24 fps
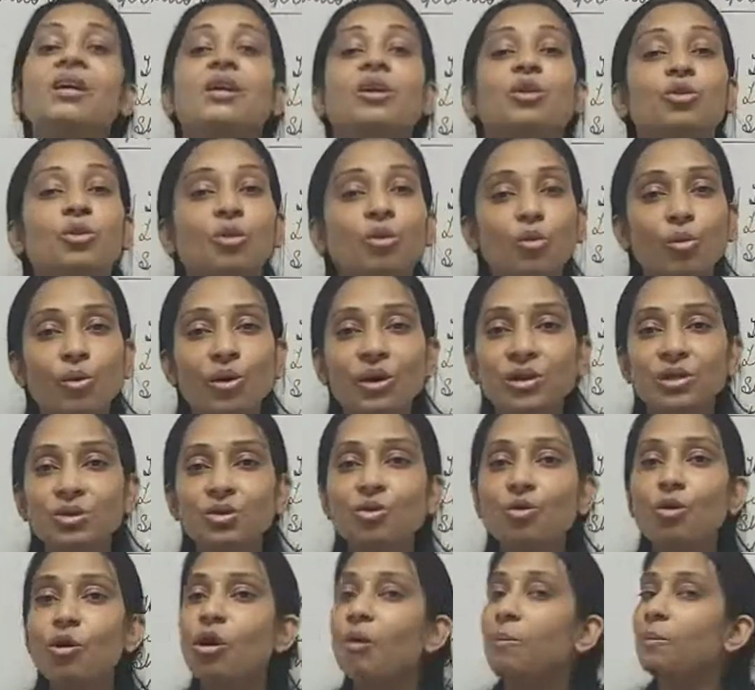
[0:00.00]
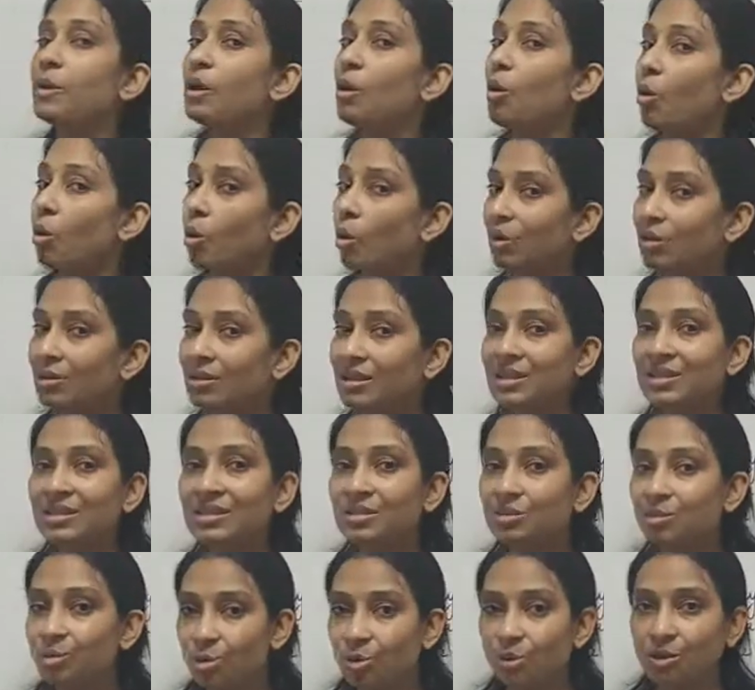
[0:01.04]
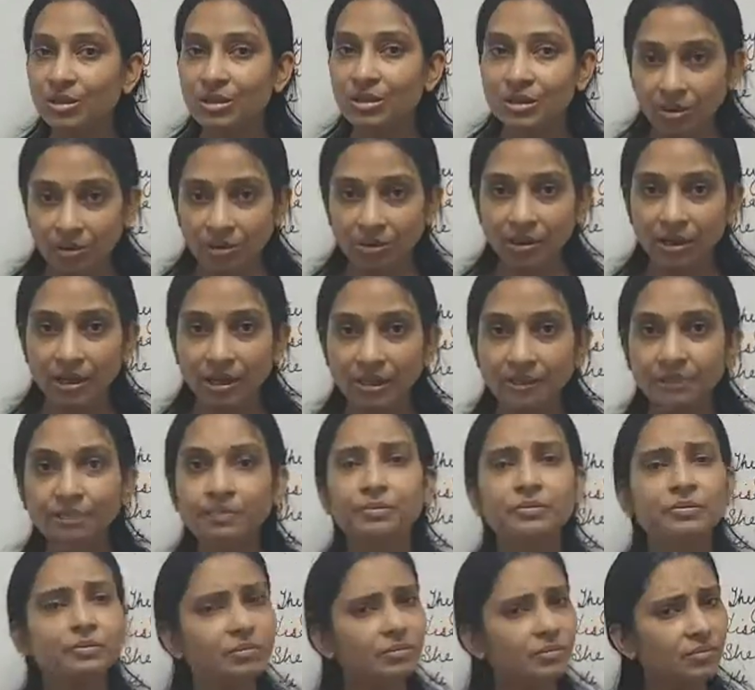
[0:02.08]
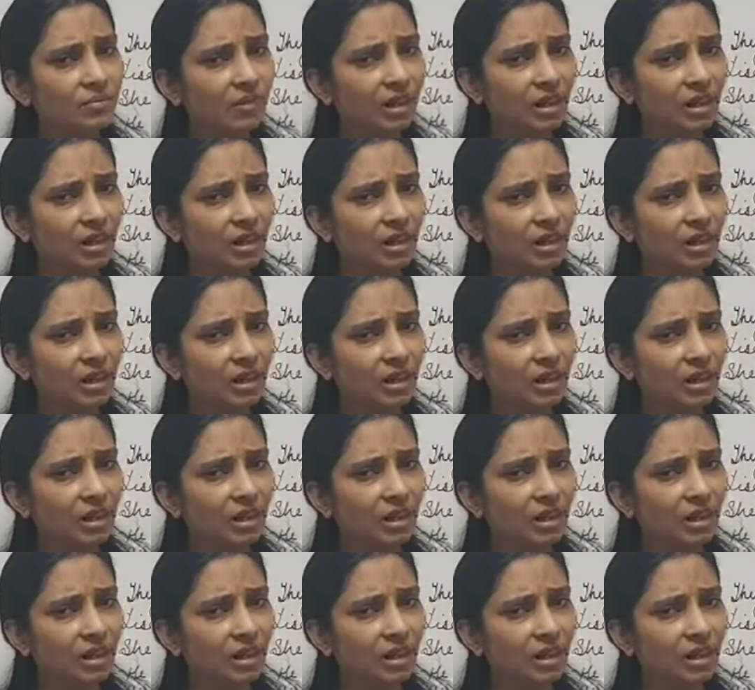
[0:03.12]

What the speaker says: You're going to copy all these notes, okay?